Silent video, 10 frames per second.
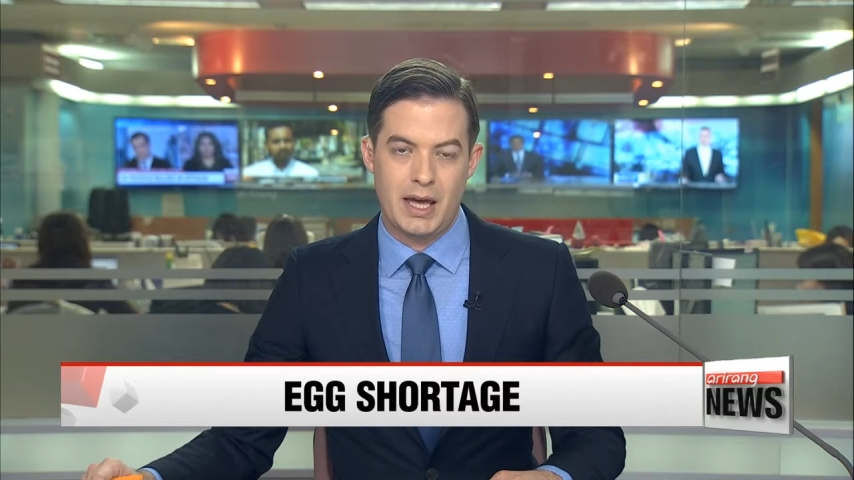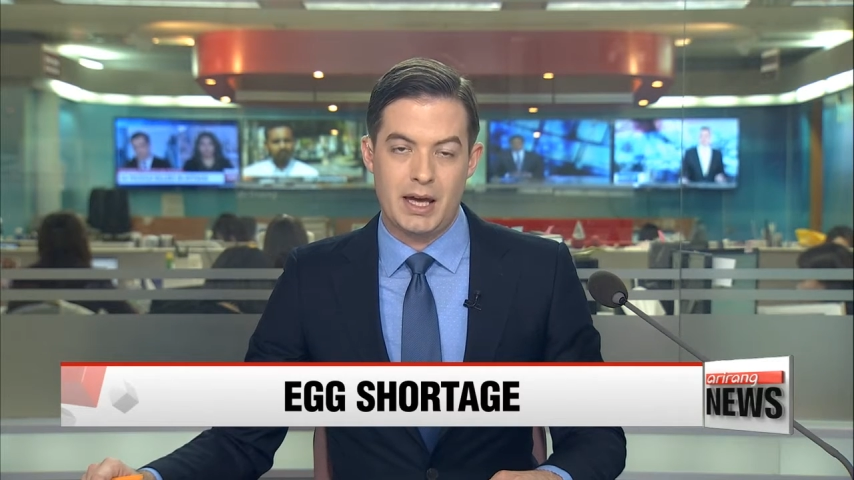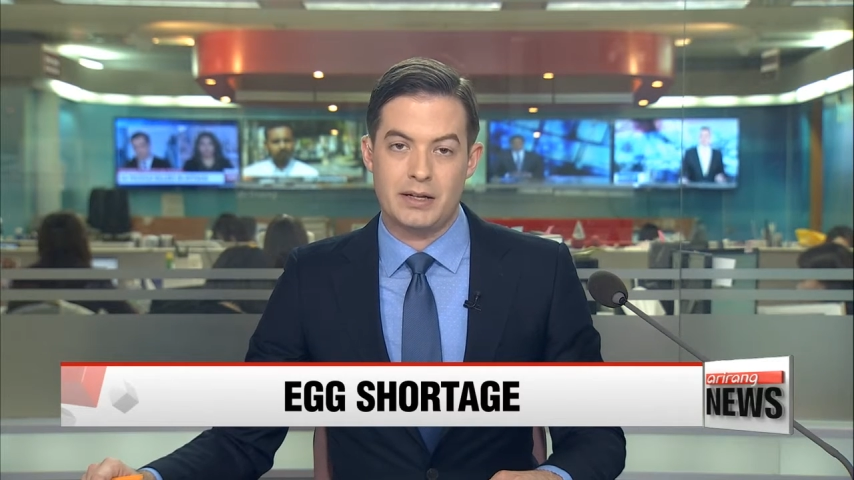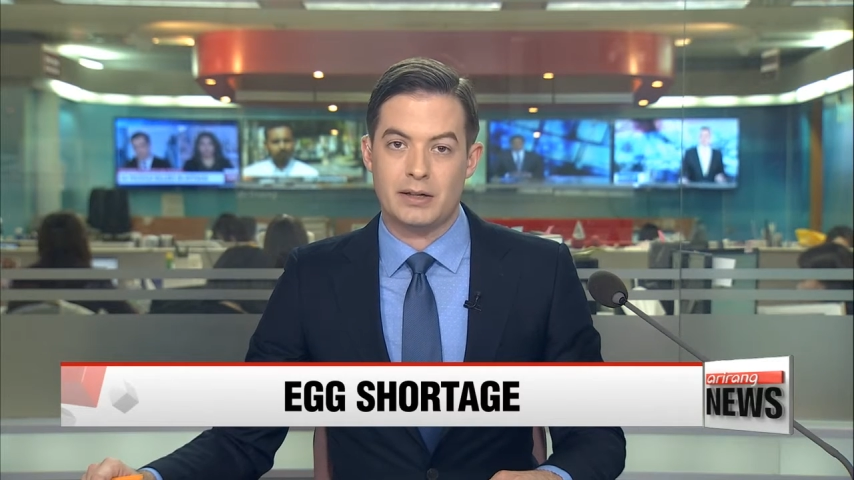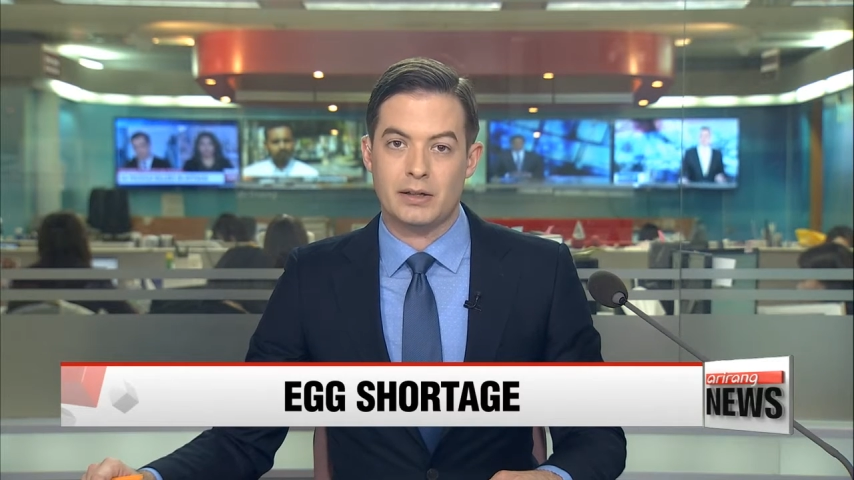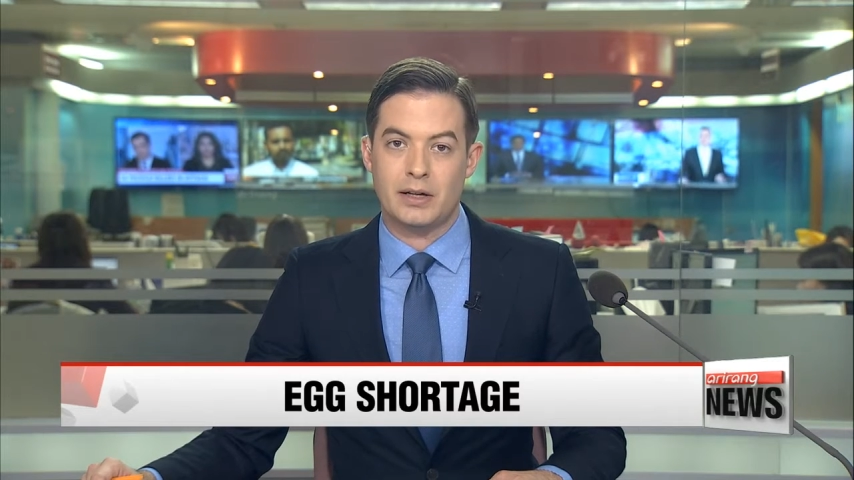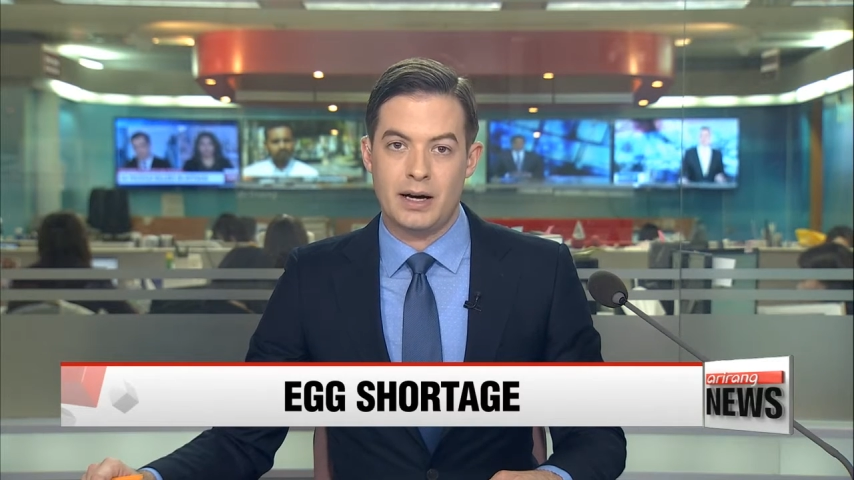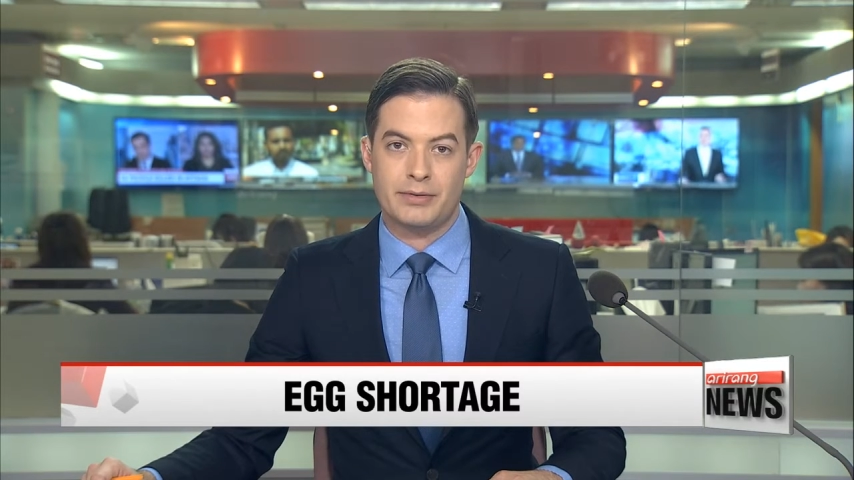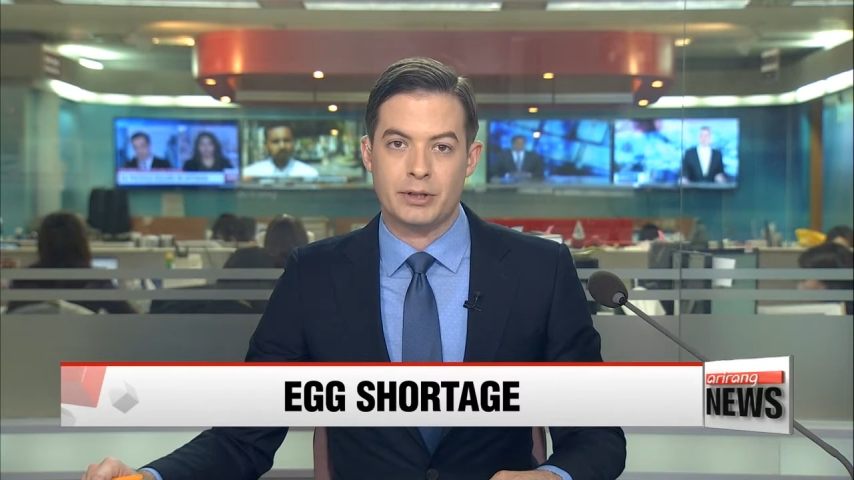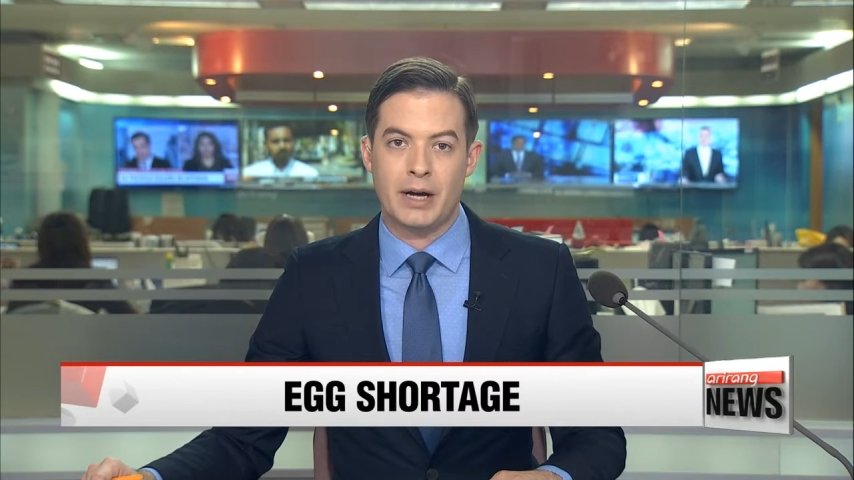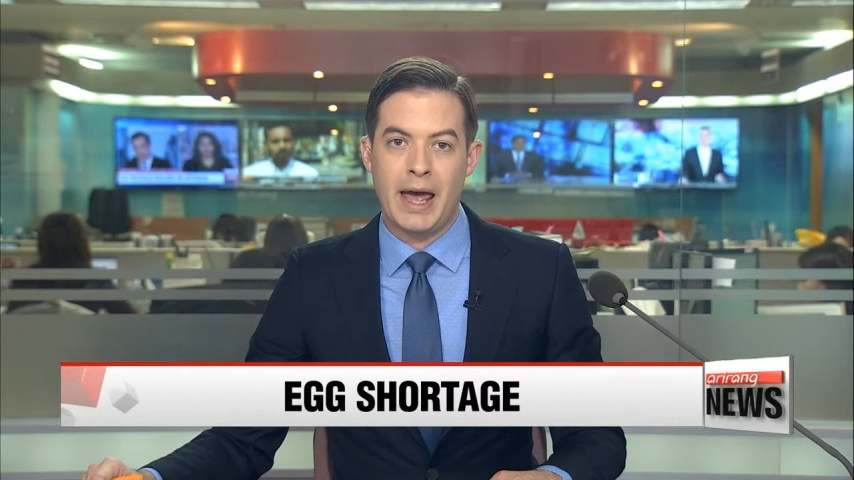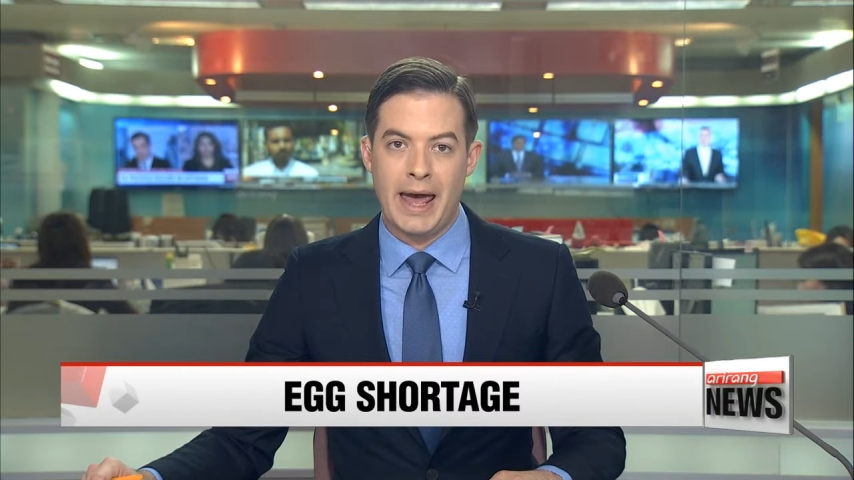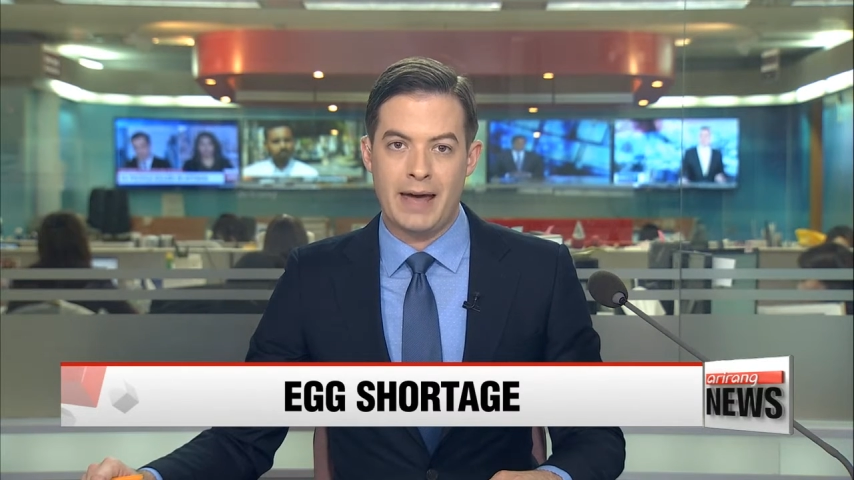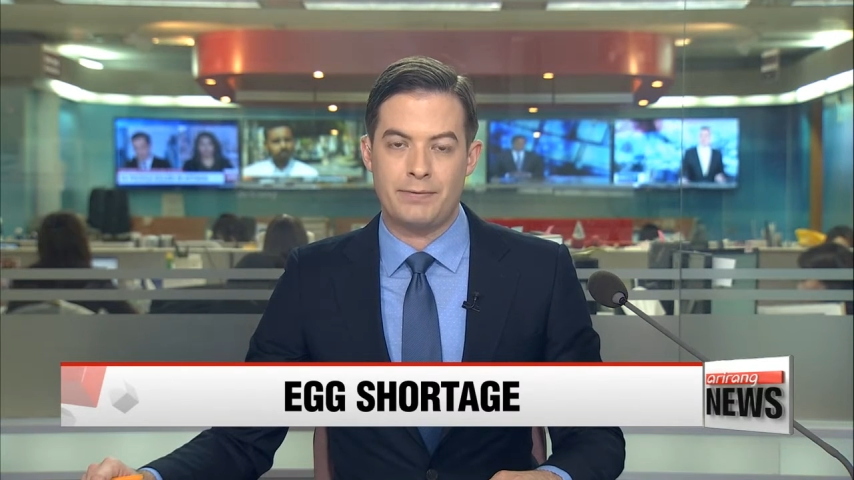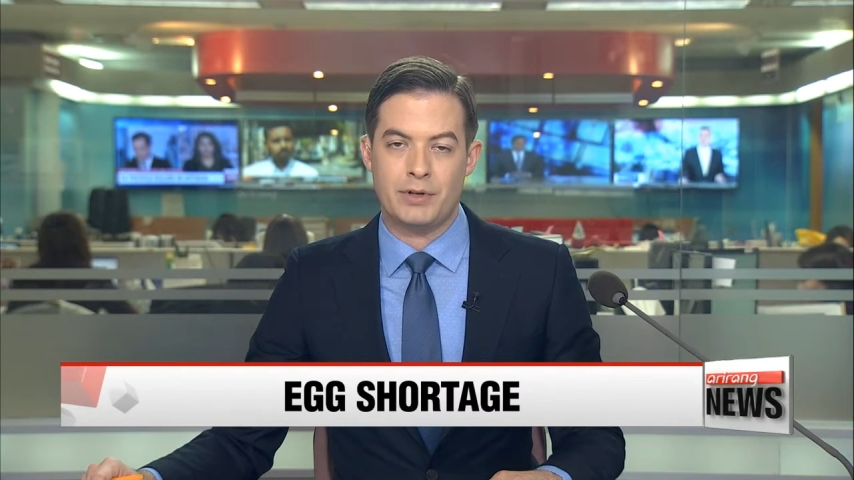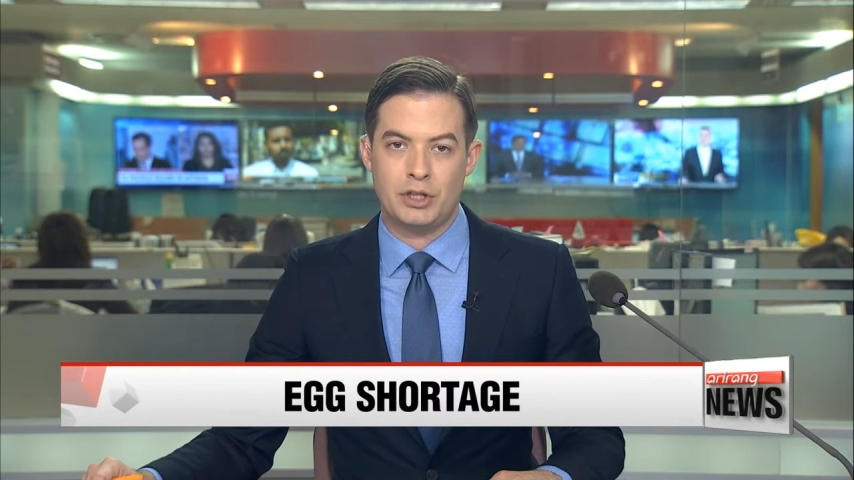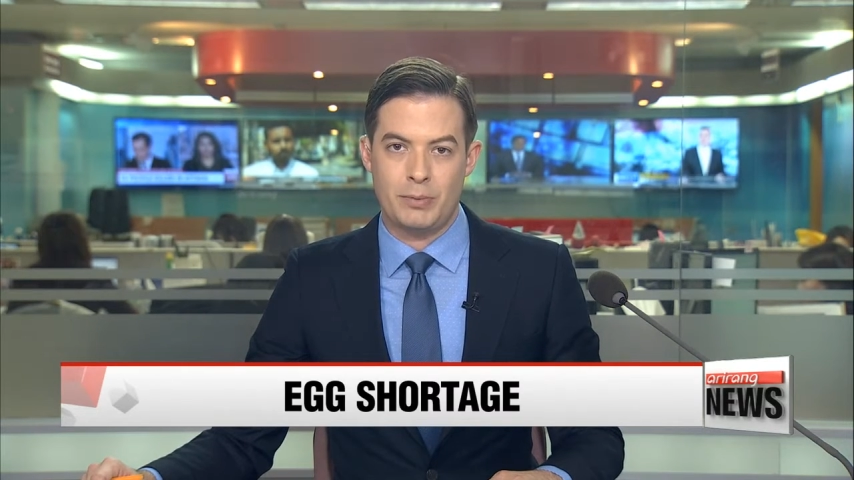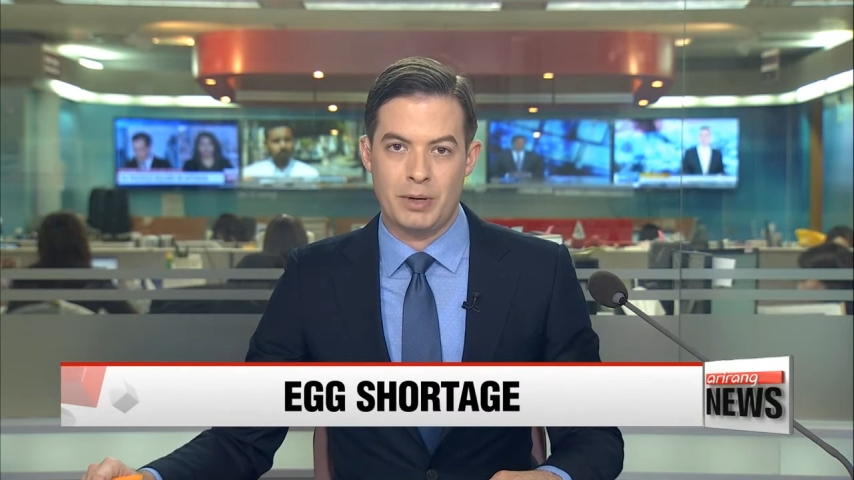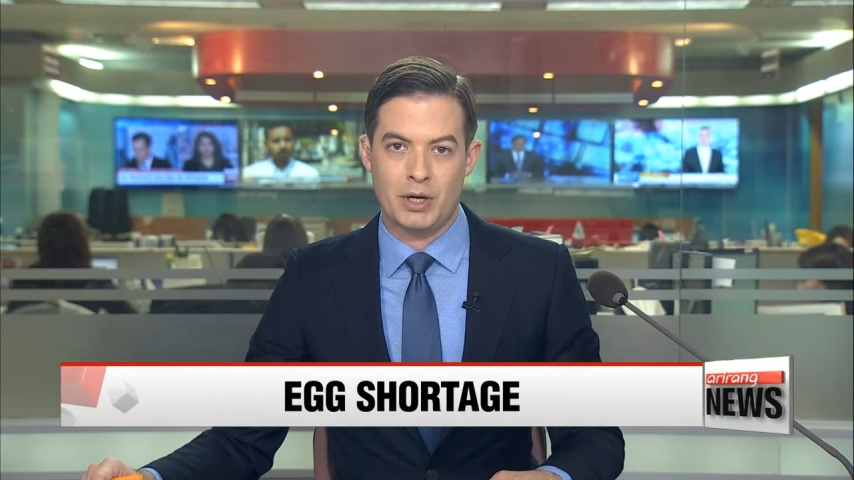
and it'll cover half the shipping